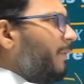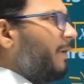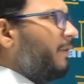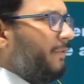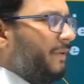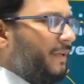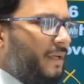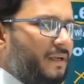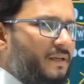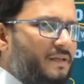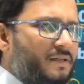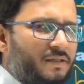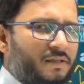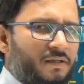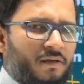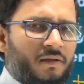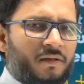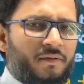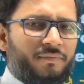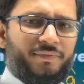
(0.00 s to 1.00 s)
we get,
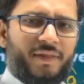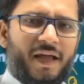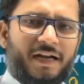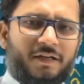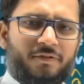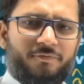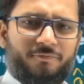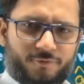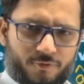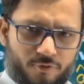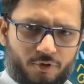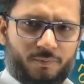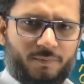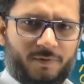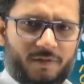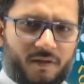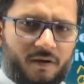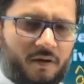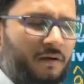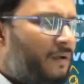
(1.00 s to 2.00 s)
that should be
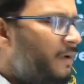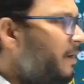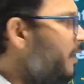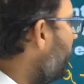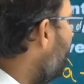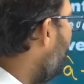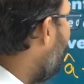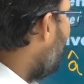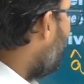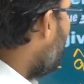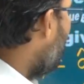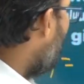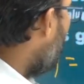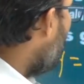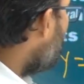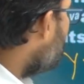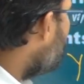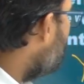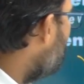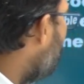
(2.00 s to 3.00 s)
the
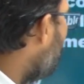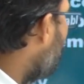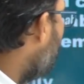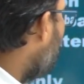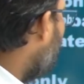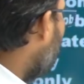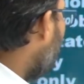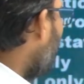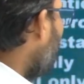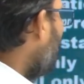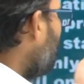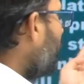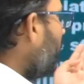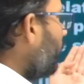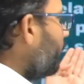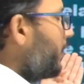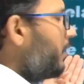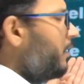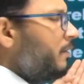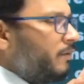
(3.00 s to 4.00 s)
most probable value of
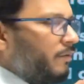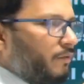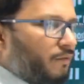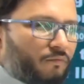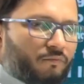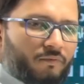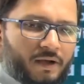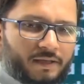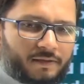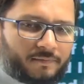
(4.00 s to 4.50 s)
the y.